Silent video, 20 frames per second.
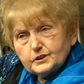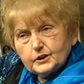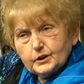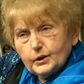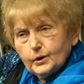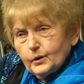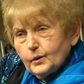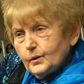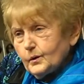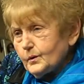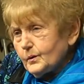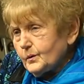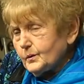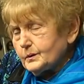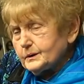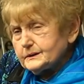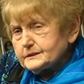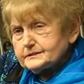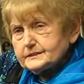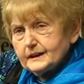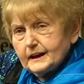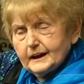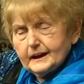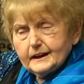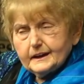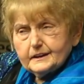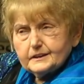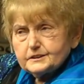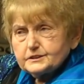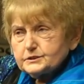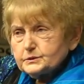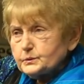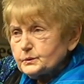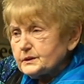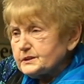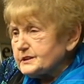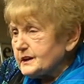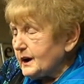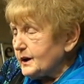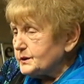long days
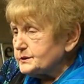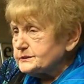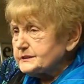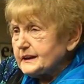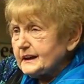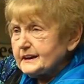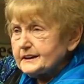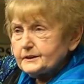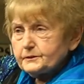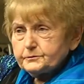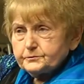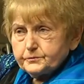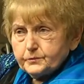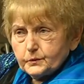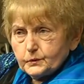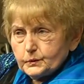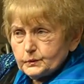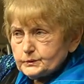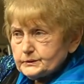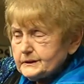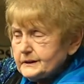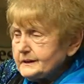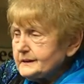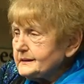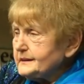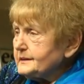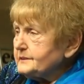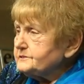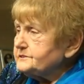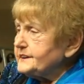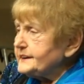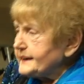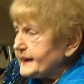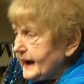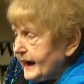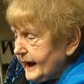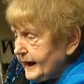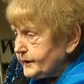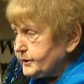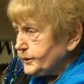without any food were
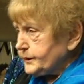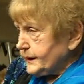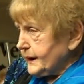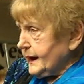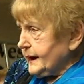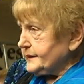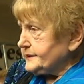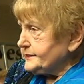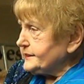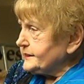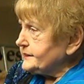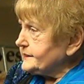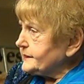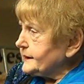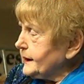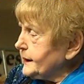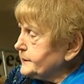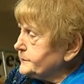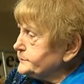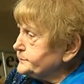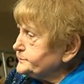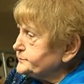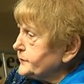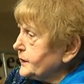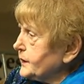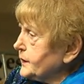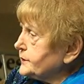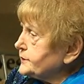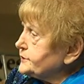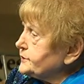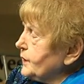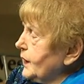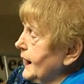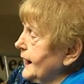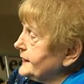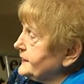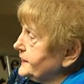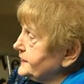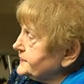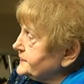agonizing. So
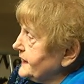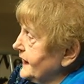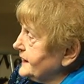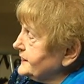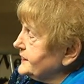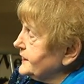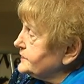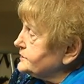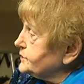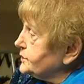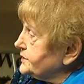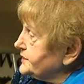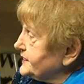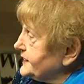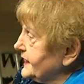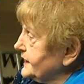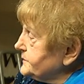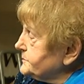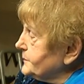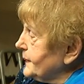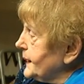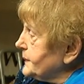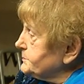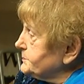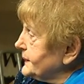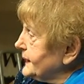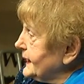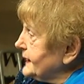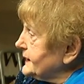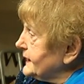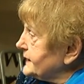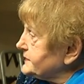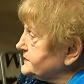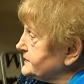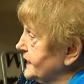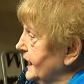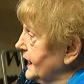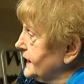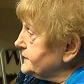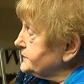I decided to save my bread
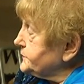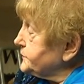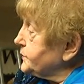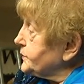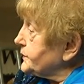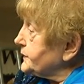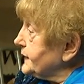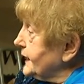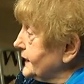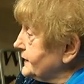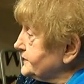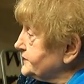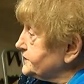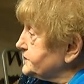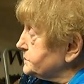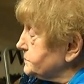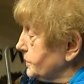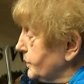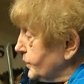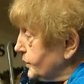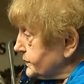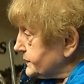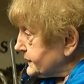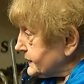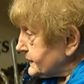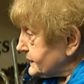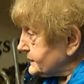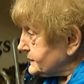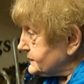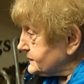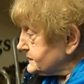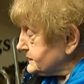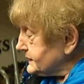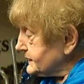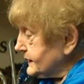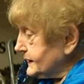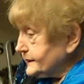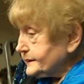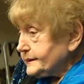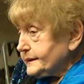at night for next morning.
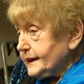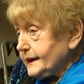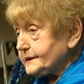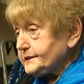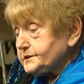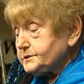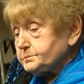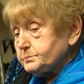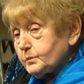Next